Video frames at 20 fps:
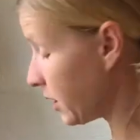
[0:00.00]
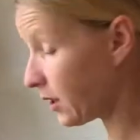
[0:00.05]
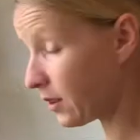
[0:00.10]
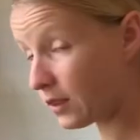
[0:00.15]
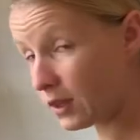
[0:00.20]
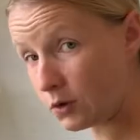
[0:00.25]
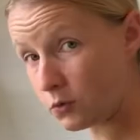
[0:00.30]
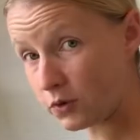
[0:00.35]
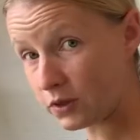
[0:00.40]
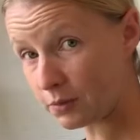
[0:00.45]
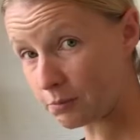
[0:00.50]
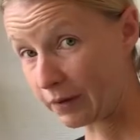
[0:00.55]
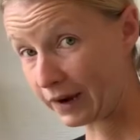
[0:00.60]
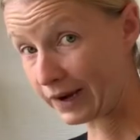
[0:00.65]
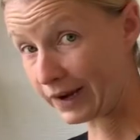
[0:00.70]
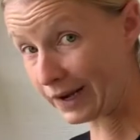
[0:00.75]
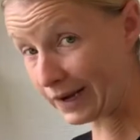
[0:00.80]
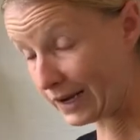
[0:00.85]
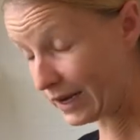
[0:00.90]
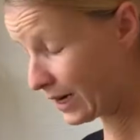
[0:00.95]
Then with my
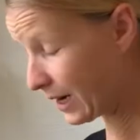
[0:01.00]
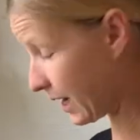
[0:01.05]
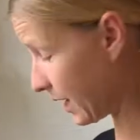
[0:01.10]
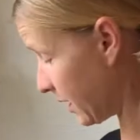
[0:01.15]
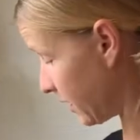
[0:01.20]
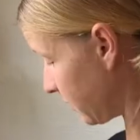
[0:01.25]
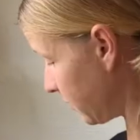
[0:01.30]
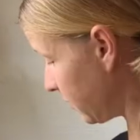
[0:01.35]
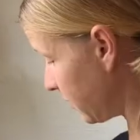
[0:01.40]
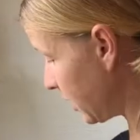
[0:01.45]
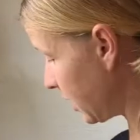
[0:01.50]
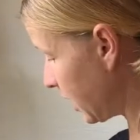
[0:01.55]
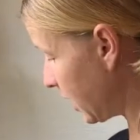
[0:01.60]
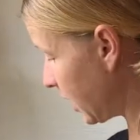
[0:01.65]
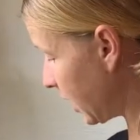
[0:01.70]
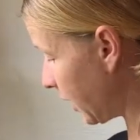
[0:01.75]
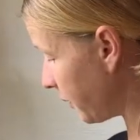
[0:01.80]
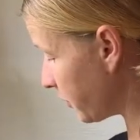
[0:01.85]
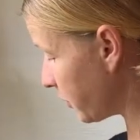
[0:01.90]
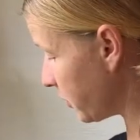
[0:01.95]
clean hand,
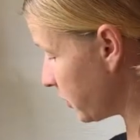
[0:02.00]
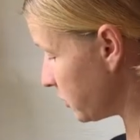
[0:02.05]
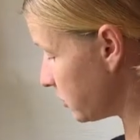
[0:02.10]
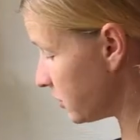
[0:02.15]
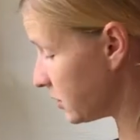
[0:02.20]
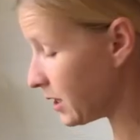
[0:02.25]
I'm going to